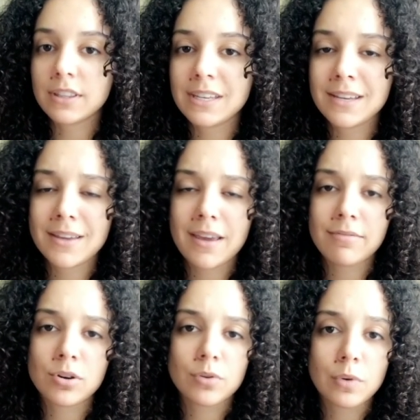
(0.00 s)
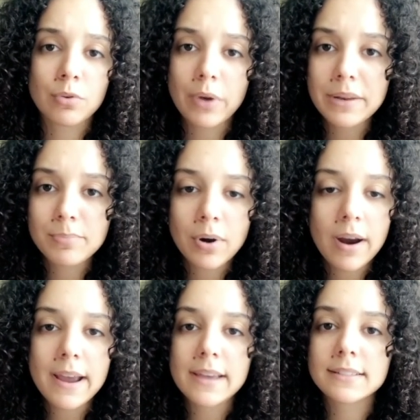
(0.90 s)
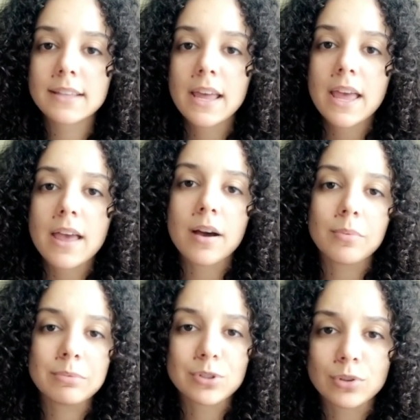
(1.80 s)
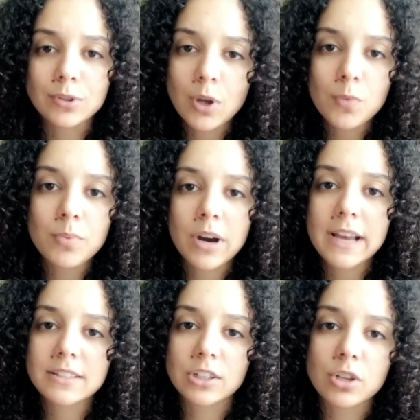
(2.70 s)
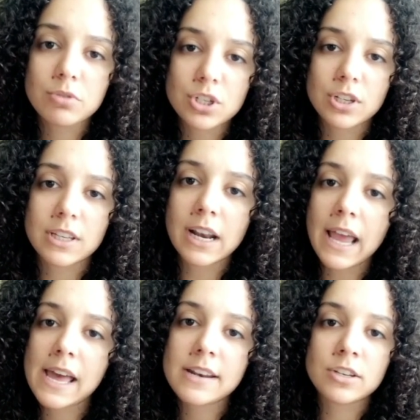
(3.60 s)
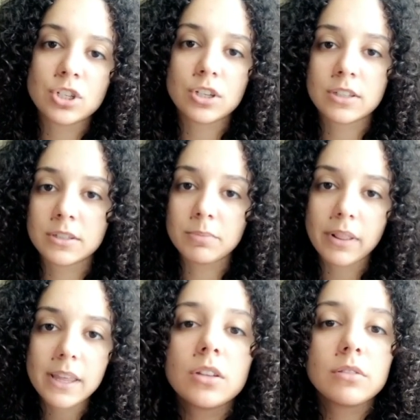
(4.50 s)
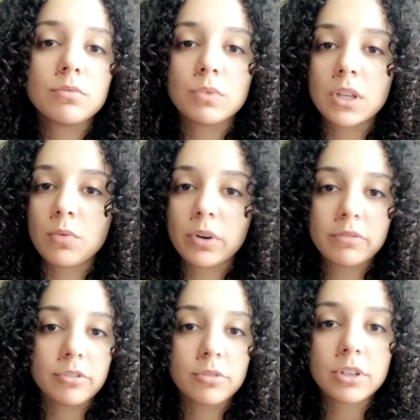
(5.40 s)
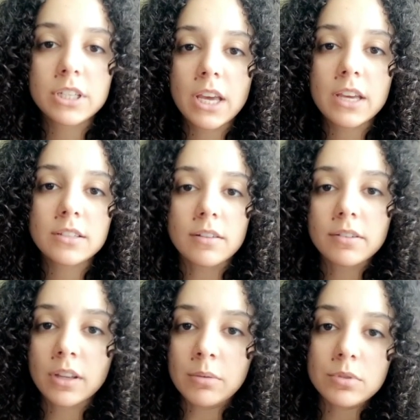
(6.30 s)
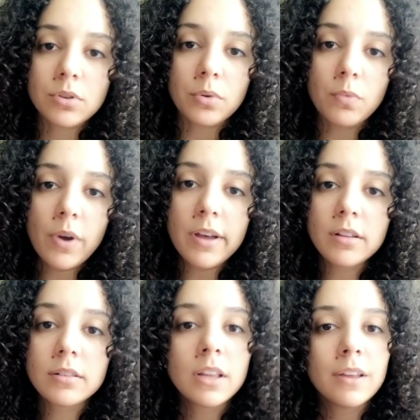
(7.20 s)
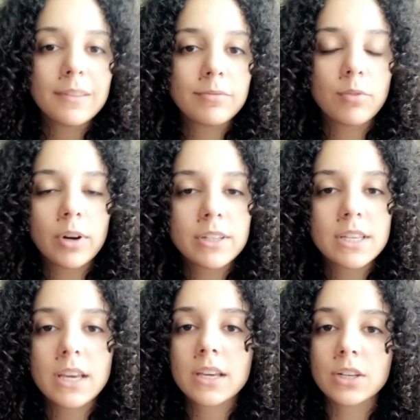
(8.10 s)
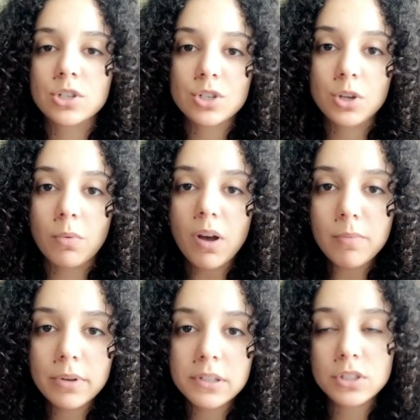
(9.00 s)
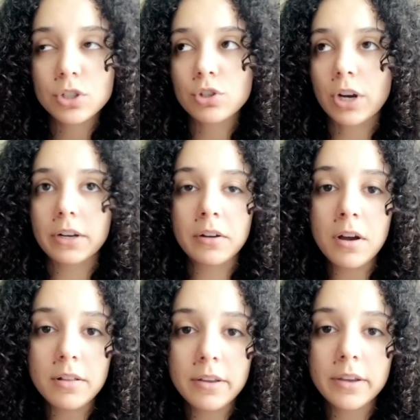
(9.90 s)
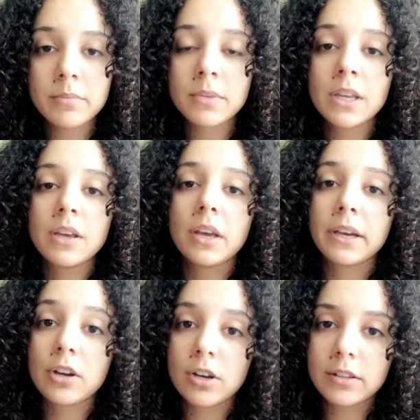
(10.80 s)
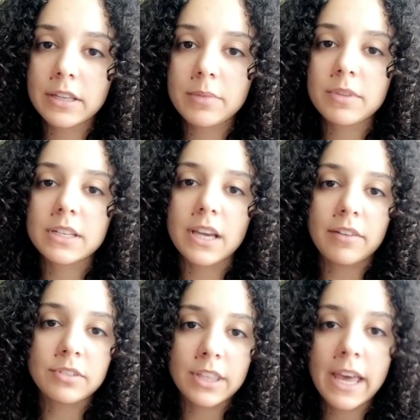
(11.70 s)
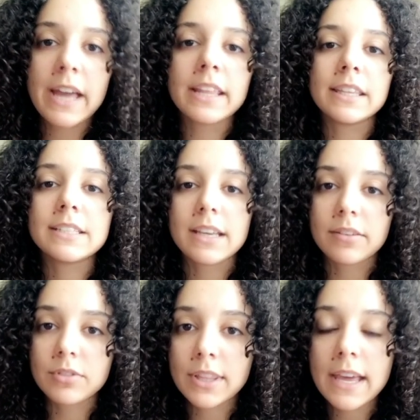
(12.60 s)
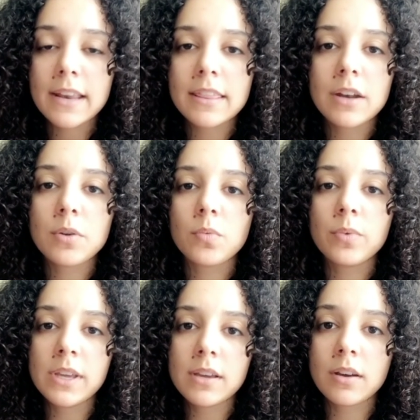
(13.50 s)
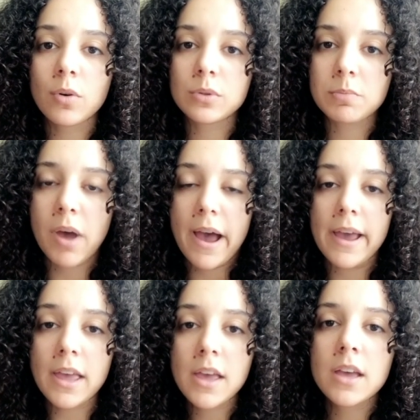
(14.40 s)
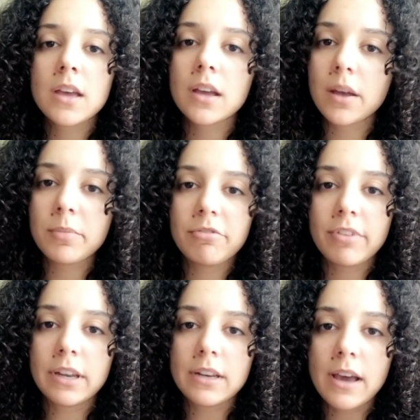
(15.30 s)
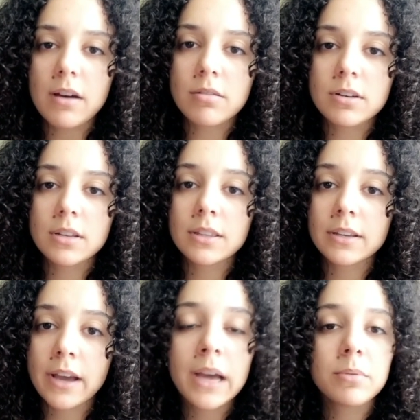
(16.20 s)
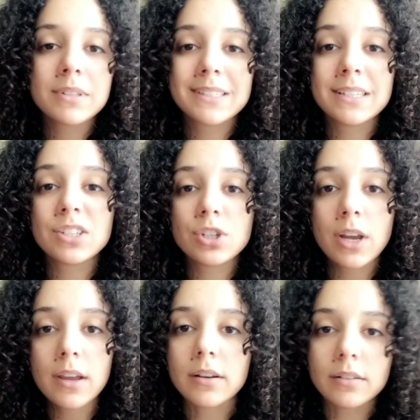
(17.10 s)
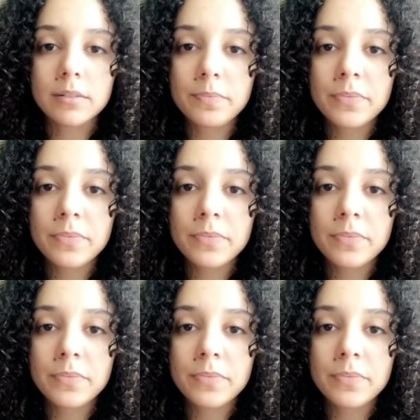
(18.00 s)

He gave her a great price. It was a low price, the lowest she could get, and she couldn't. He worked for 3 days, everything was going well. 4th day, he didn't show up. She tried to call him the day after that, and the day after that, and then a week goes by. Come to find out, the guy was in jail.